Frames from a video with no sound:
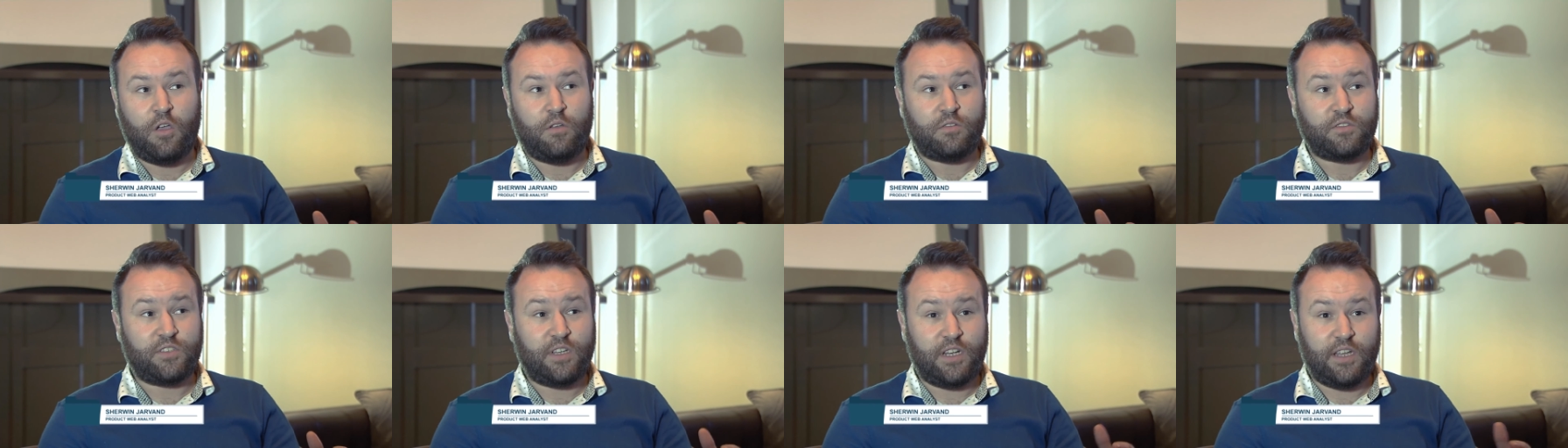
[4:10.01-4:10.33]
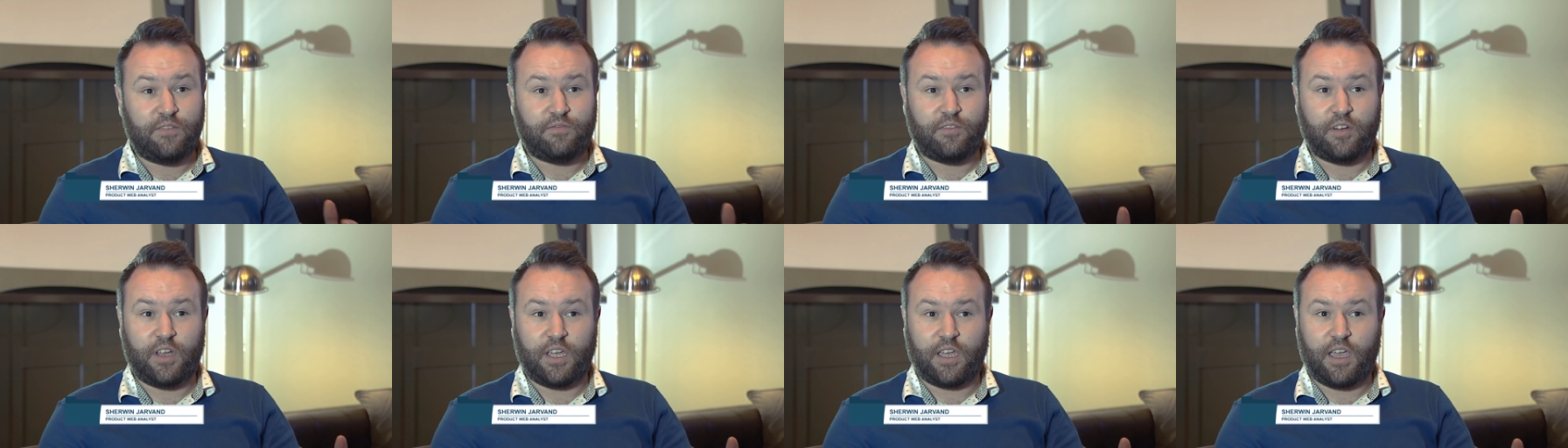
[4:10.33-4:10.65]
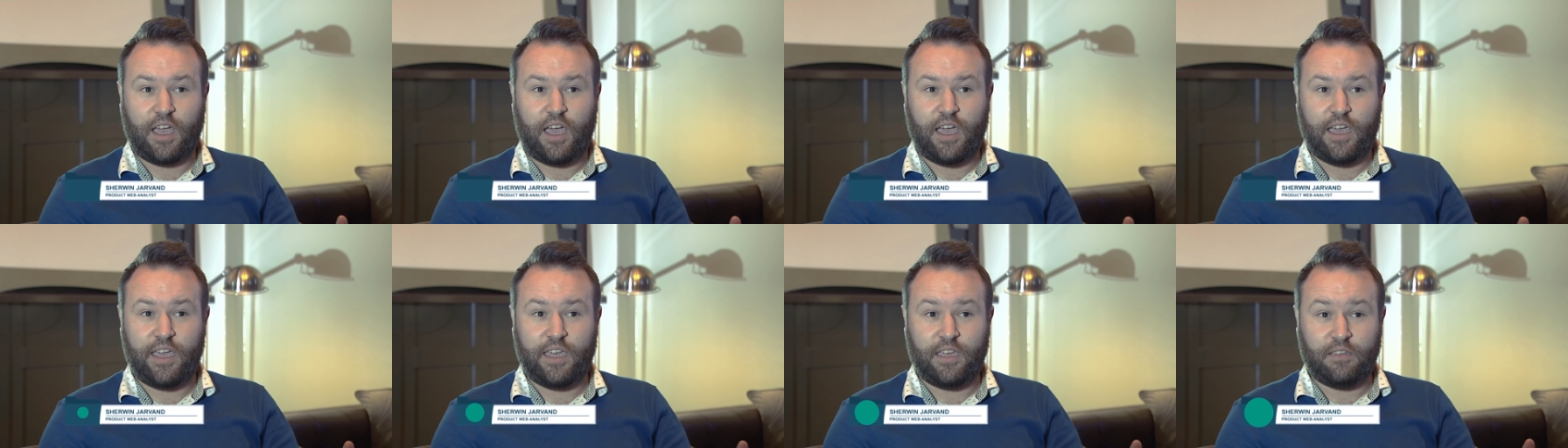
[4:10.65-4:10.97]
delivering
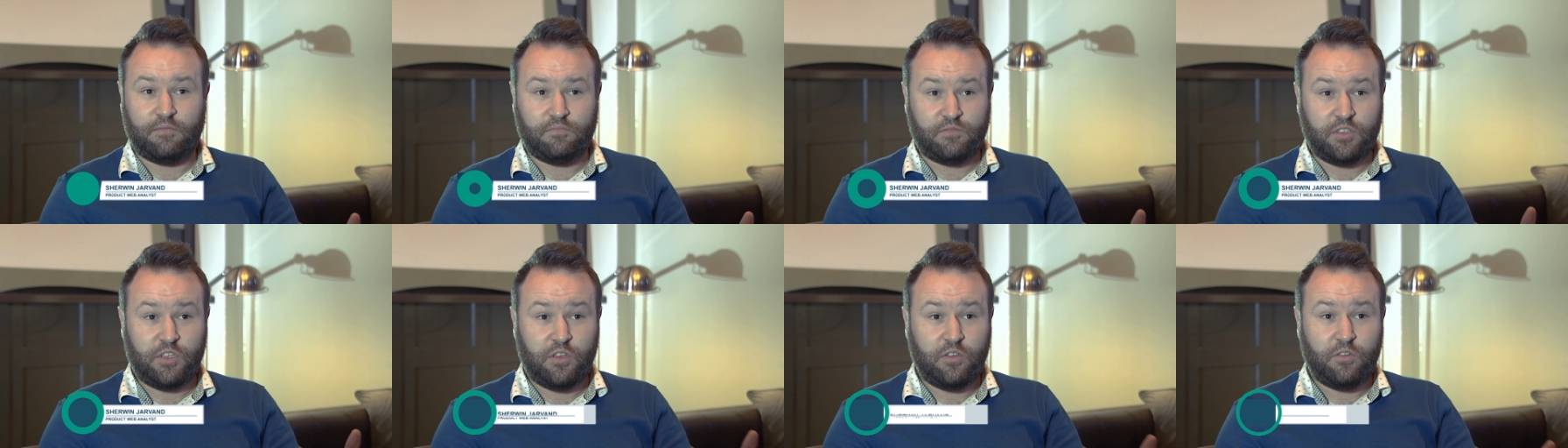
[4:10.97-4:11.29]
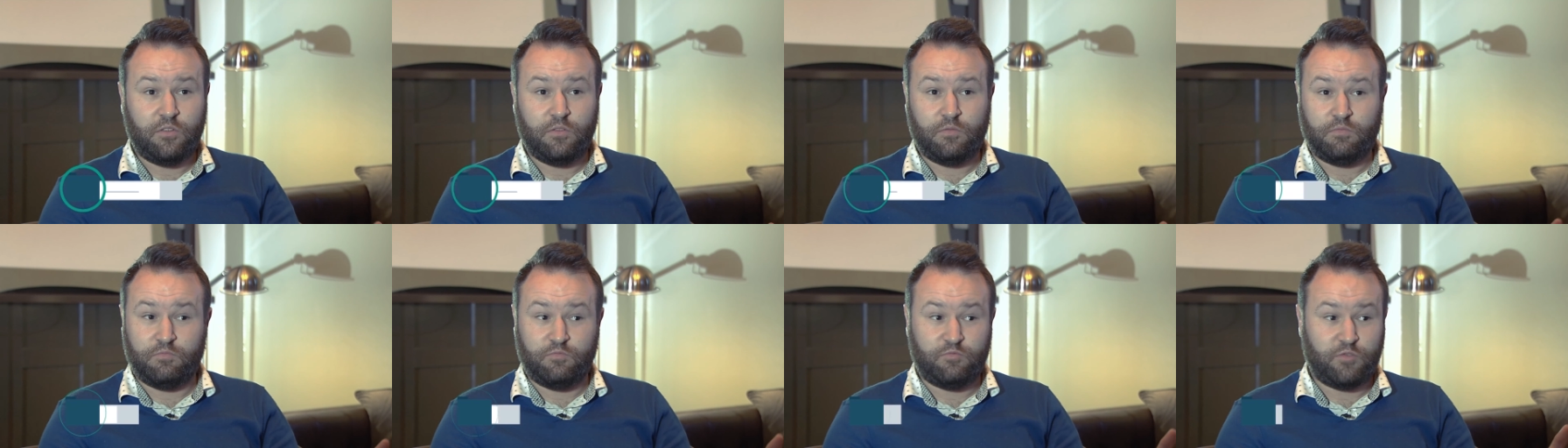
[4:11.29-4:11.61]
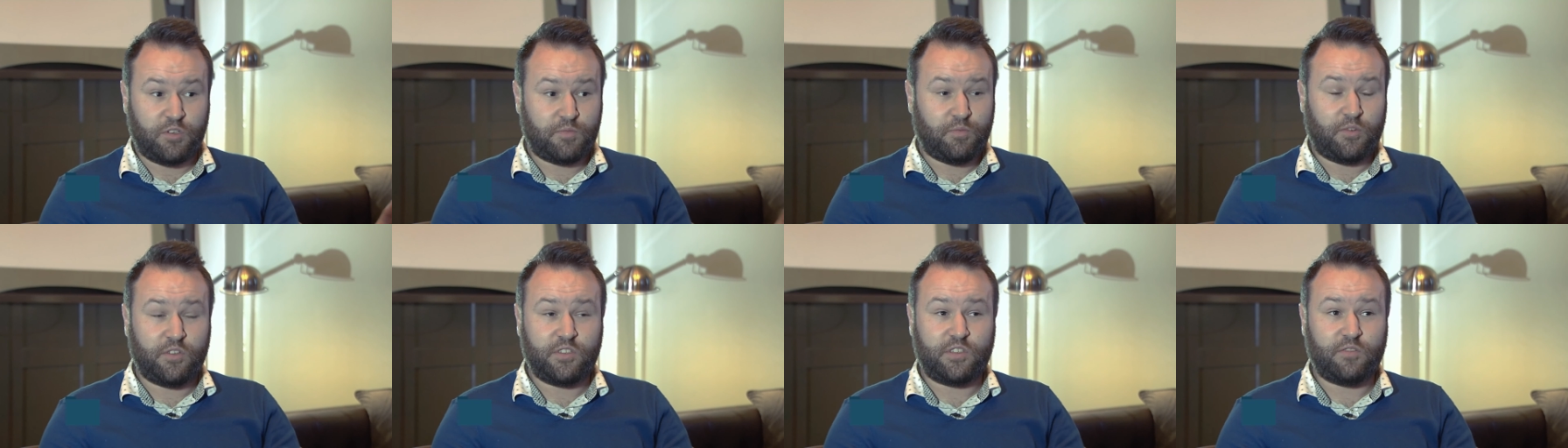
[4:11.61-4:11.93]
a new
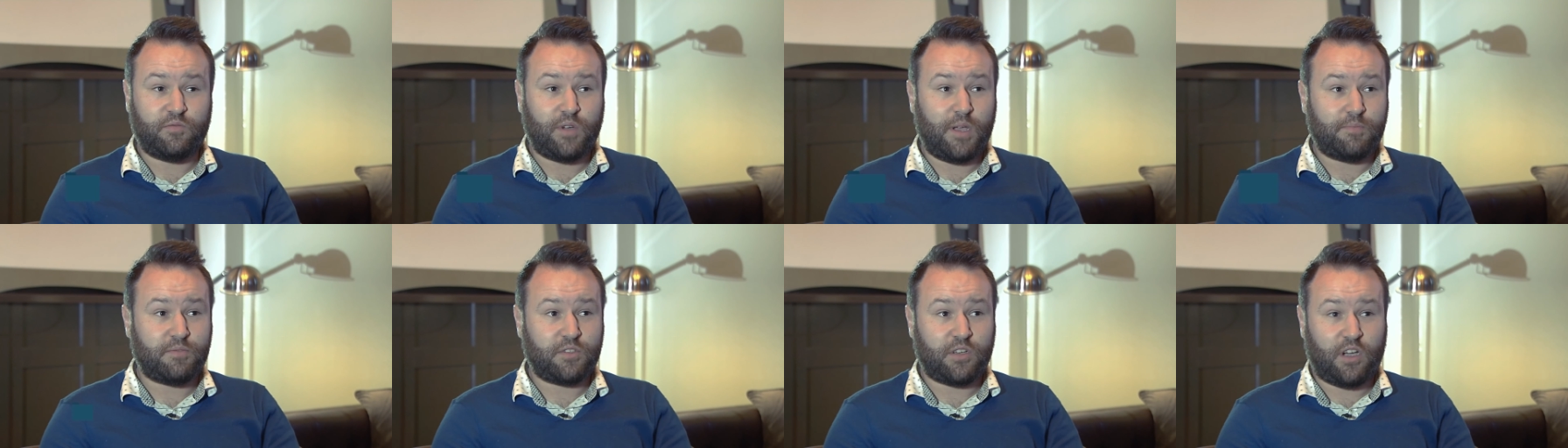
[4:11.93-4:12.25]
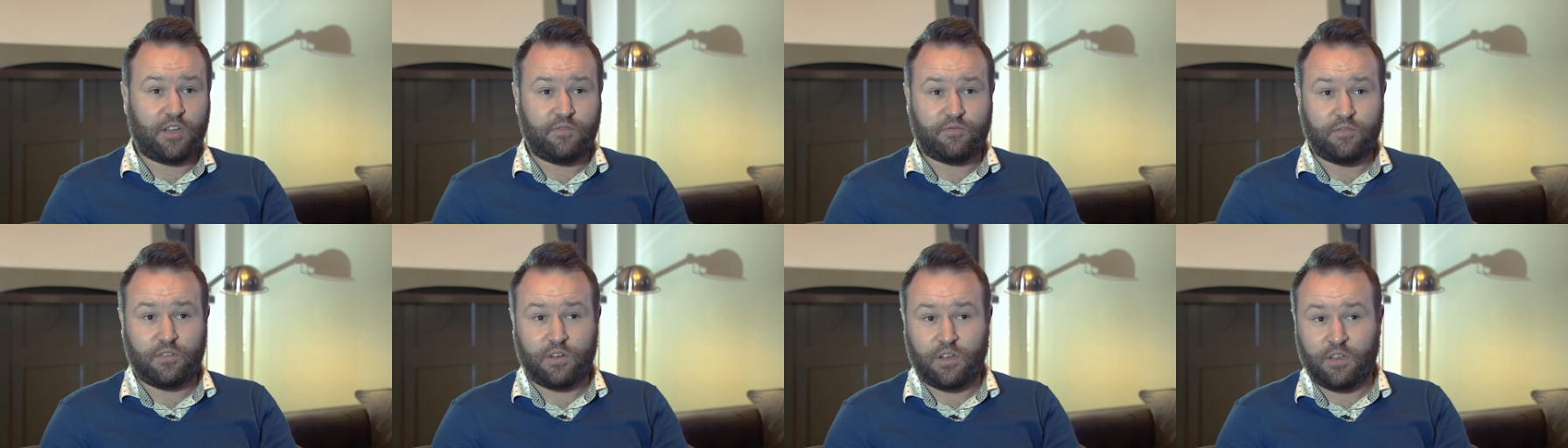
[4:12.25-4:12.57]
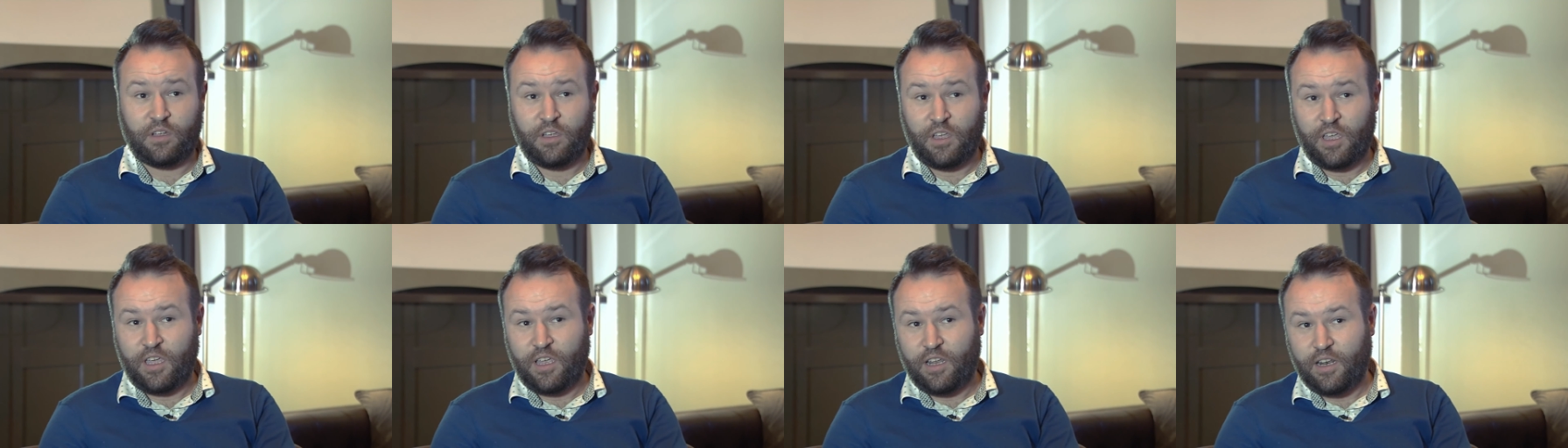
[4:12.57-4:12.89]
responsive website for a
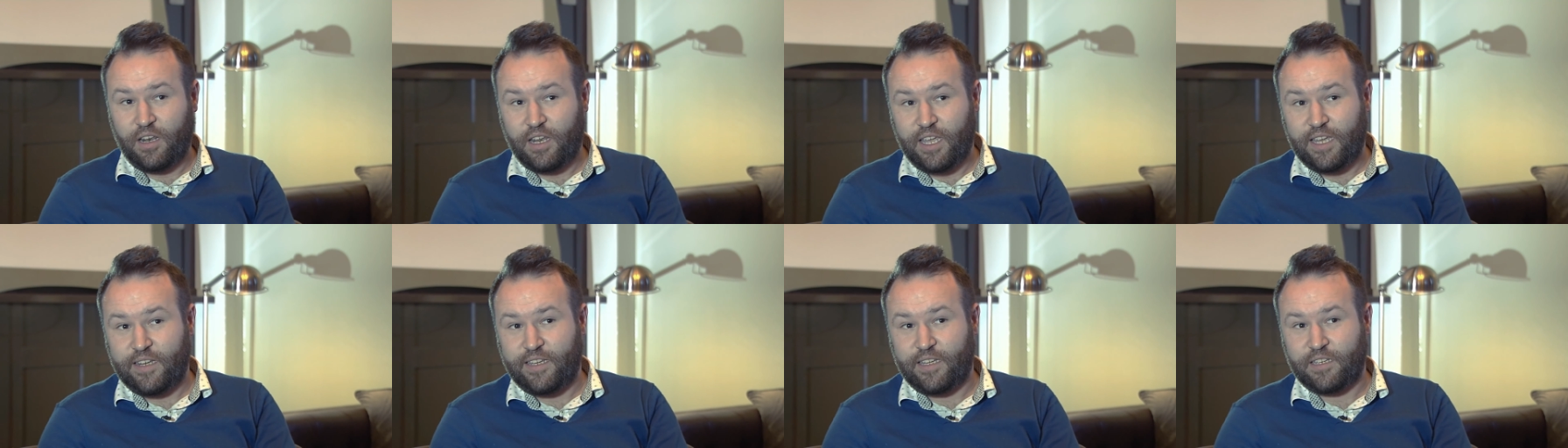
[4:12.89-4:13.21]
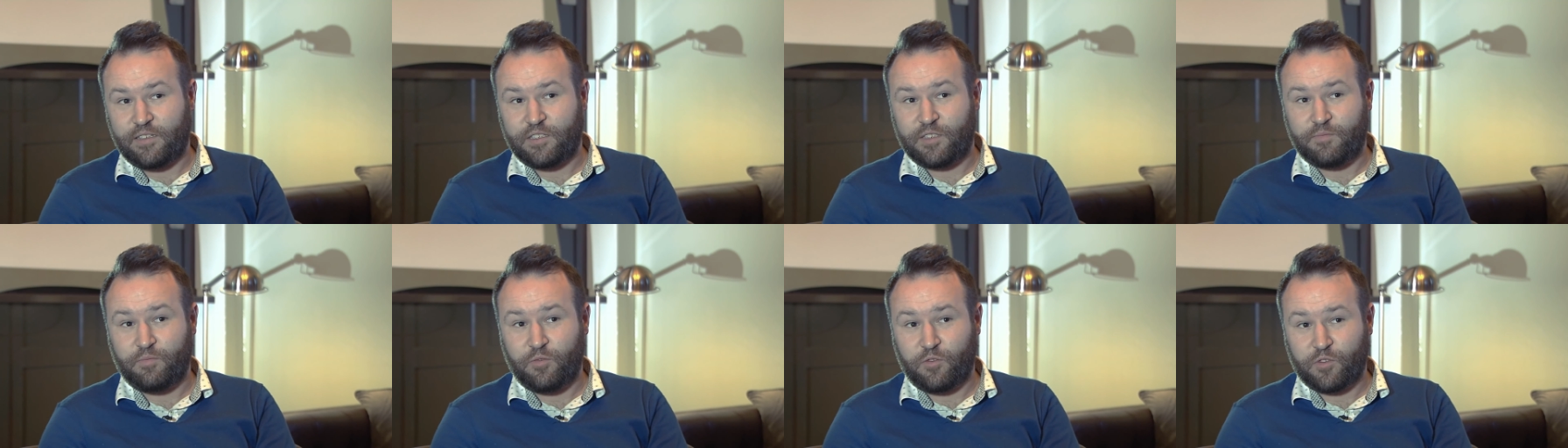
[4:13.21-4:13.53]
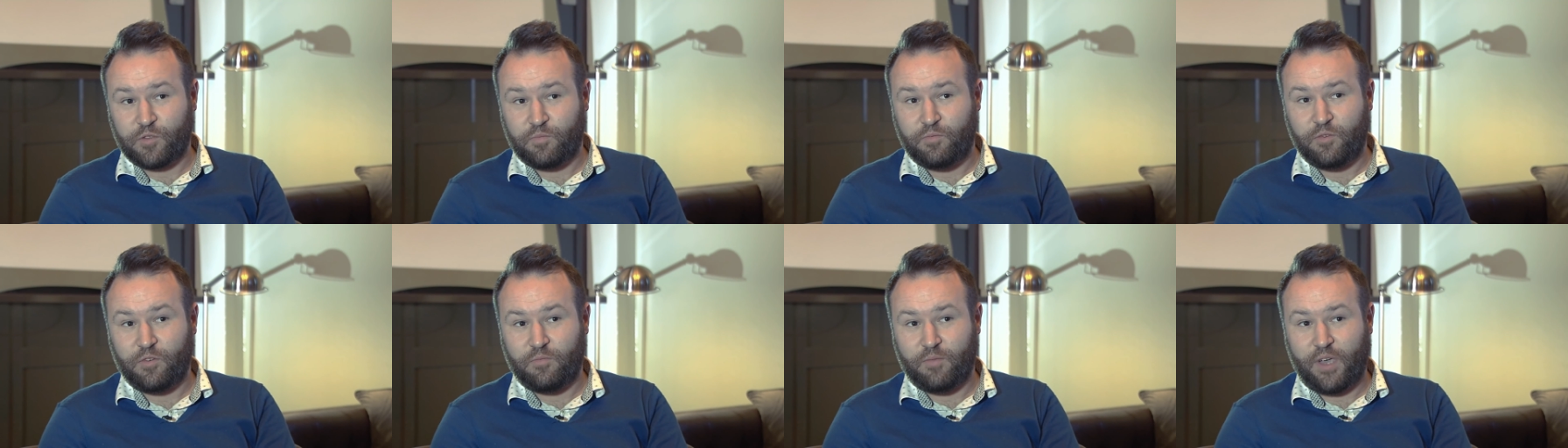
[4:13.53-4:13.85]
leading sports
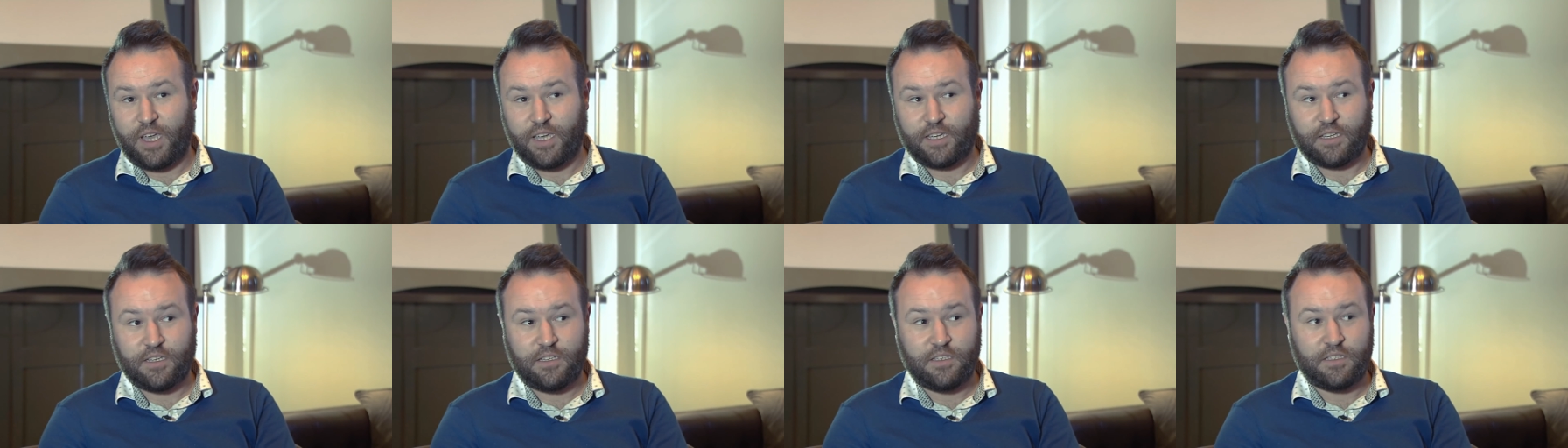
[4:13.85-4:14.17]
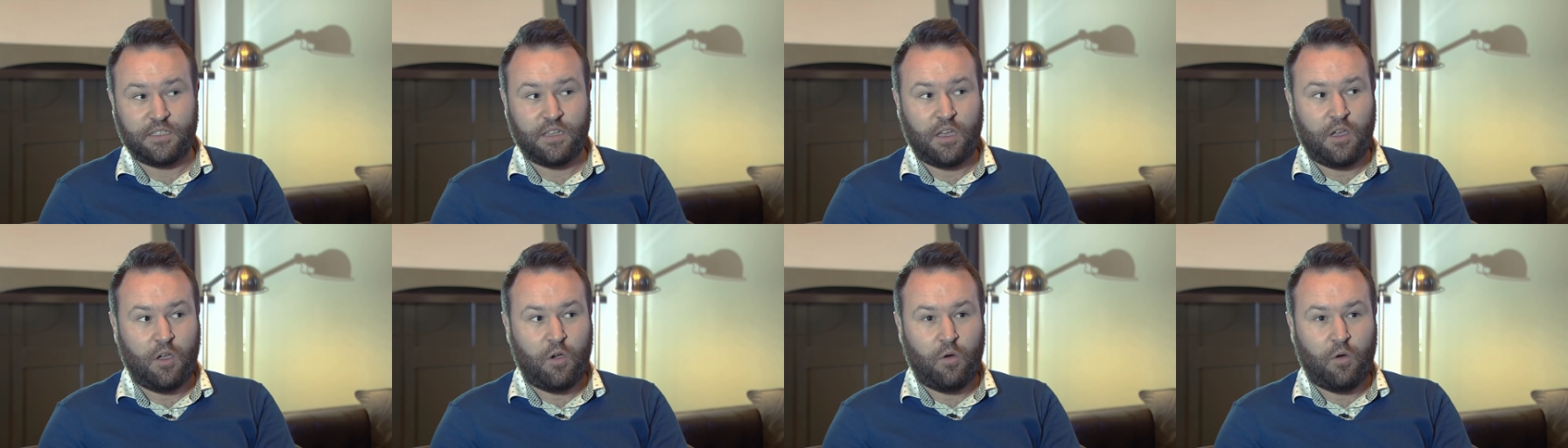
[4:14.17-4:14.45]
bookmakers,